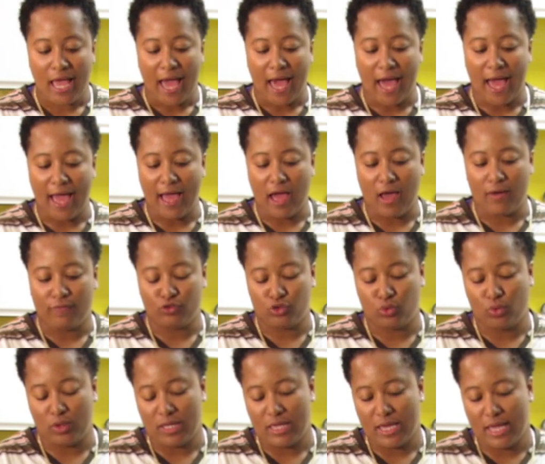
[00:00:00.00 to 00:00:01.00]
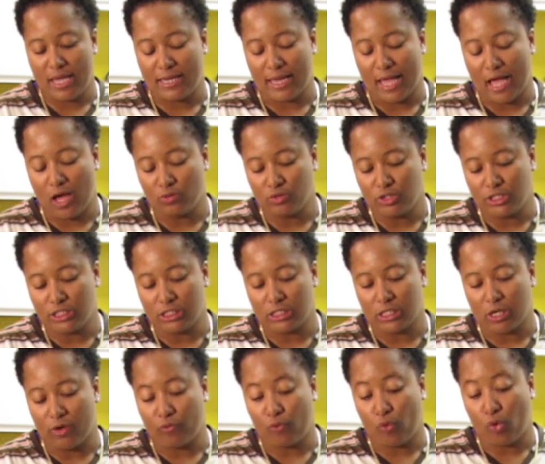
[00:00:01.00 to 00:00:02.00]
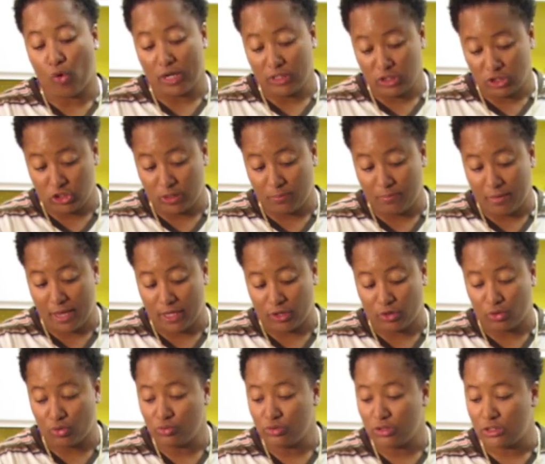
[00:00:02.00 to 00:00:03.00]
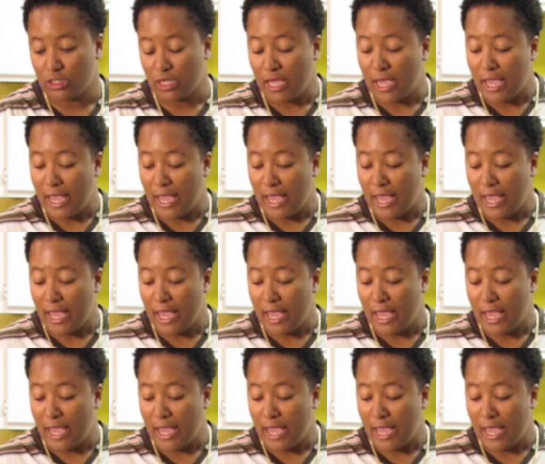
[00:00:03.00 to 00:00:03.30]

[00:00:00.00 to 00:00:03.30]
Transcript: I have 28 ounces of crushed tomatoes,